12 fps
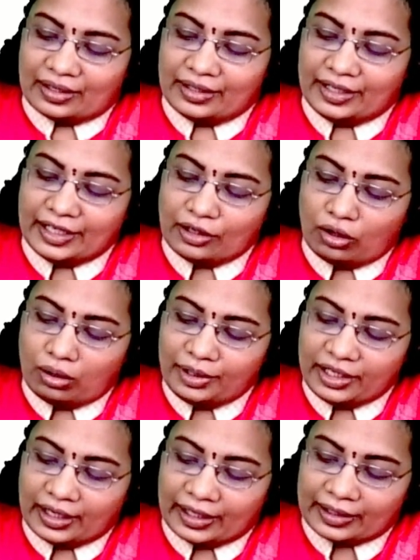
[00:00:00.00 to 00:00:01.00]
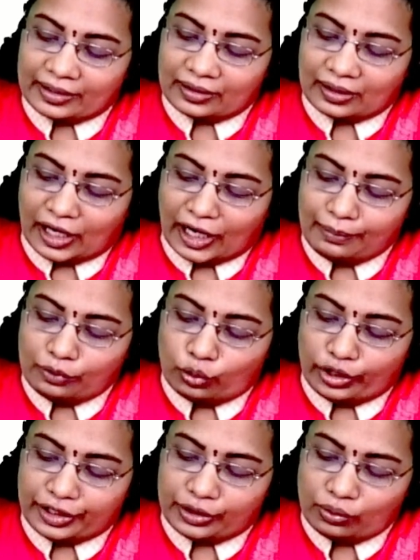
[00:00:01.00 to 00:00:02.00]
denominator I am
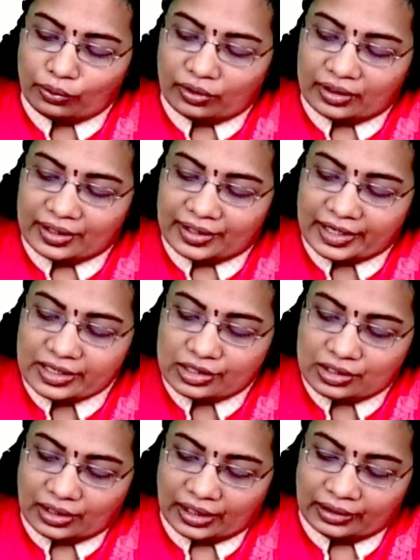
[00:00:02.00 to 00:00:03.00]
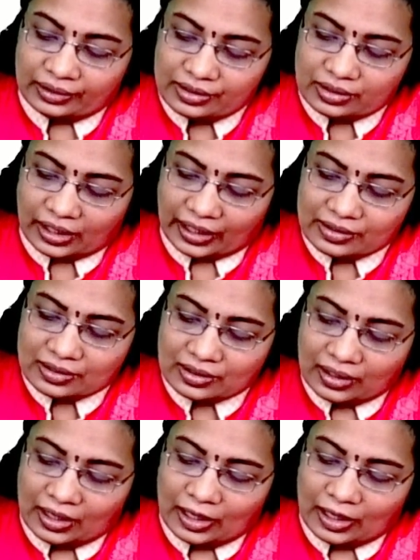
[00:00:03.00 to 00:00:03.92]
going to test in this case.